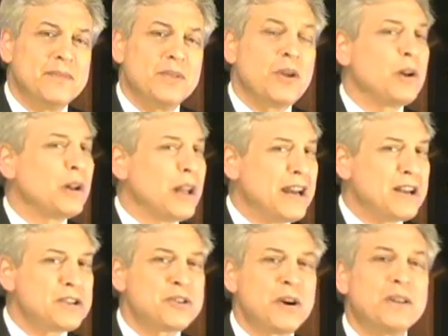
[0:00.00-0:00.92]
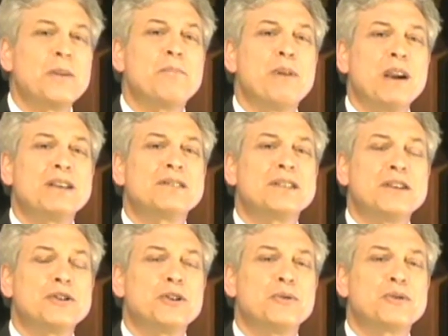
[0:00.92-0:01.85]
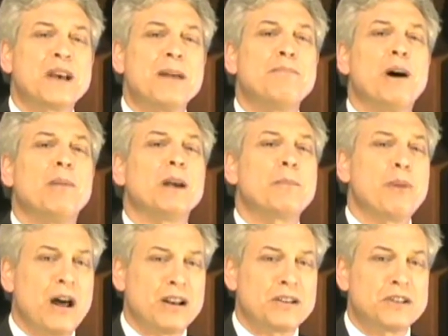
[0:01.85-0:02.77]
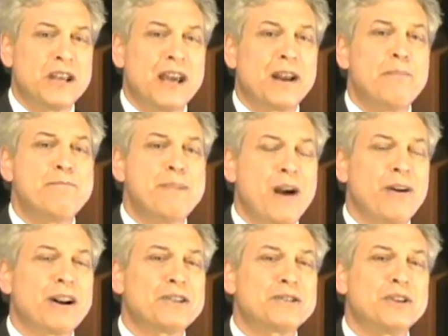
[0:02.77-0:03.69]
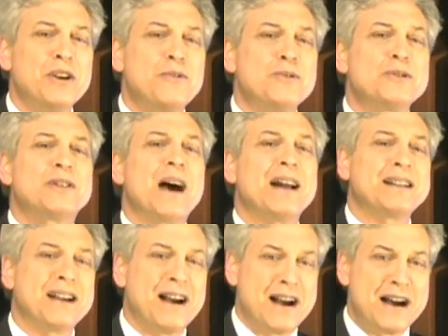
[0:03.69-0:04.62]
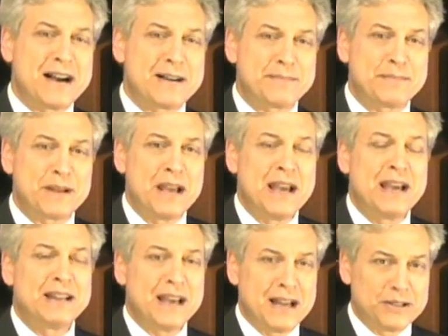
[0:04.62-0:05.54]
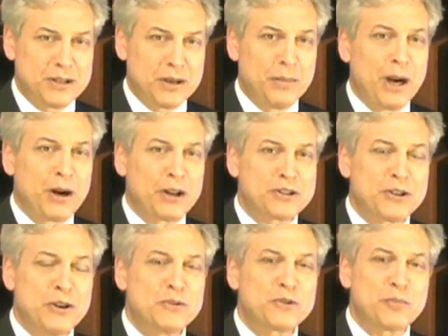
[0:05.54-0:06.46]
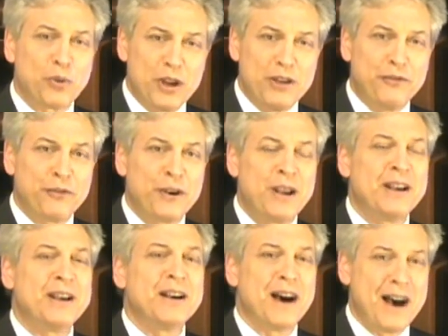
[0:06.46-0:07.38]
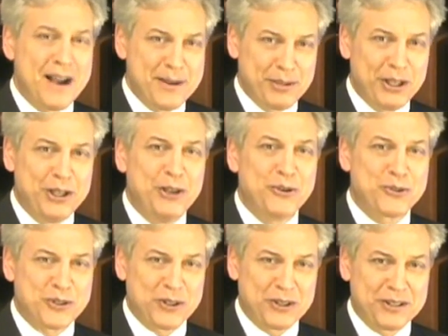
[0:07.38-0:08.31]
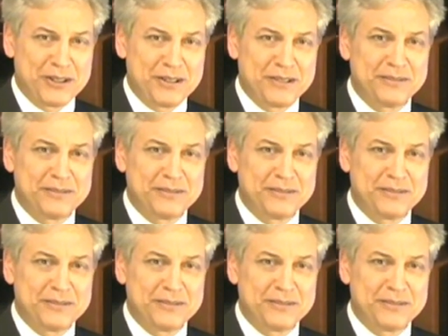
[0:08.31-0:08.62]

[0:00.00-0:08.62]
The latest on the biggest issues and public policy at emeritusnews.com. That's an Emeritus News brief. I'm Lynn Huston.